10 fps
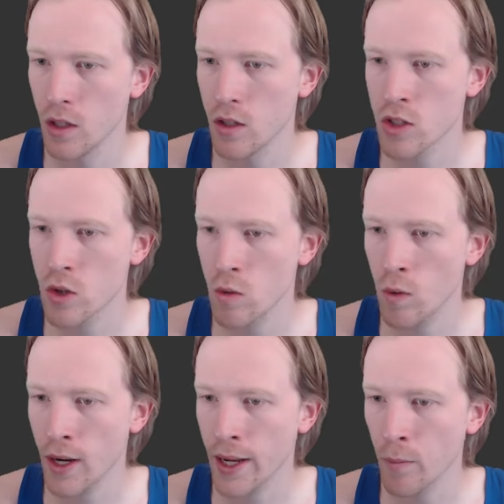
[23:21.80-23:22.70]
So
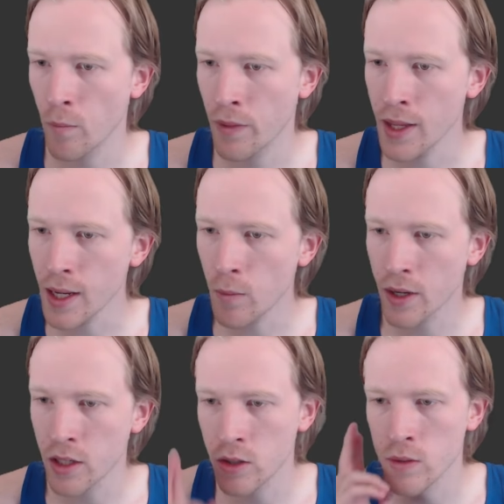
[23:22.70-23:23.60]
what I think I
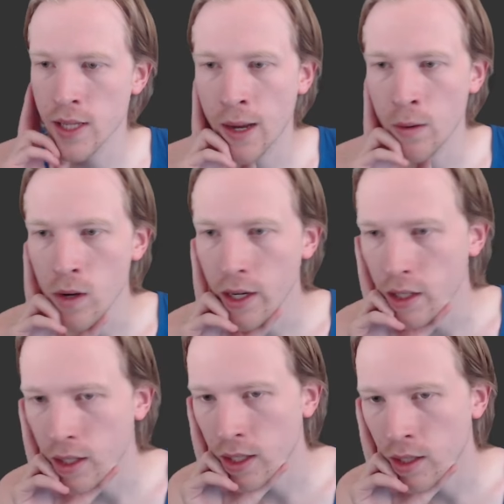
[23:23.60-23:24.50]
want to do is I want
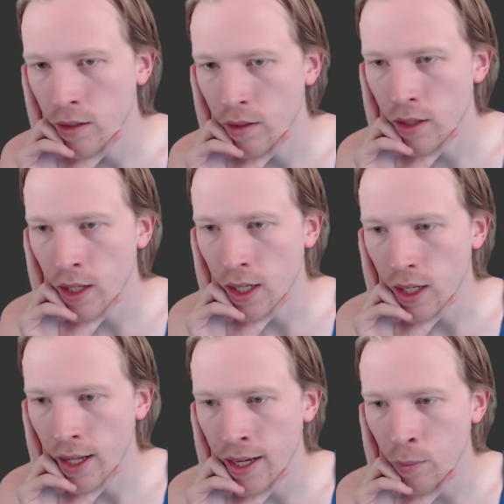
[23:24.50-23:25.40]
to
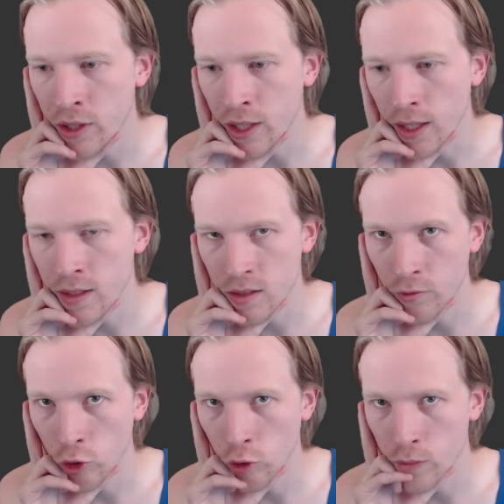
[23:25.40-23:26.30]
end up with a list
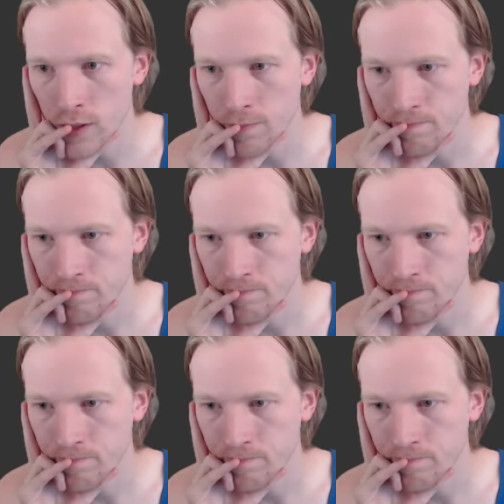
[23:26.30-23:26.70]
of groups.